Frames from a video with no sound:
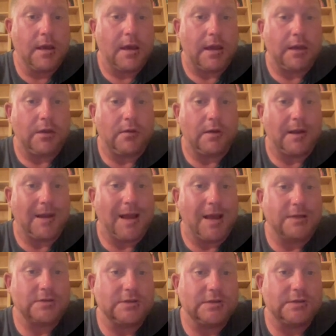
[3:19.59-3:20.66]
and you can
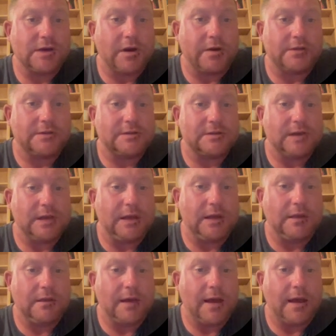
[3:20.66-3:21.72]
actually start
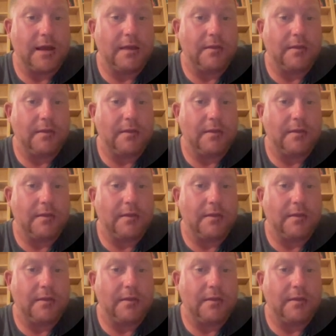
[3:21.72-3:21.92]
seeing that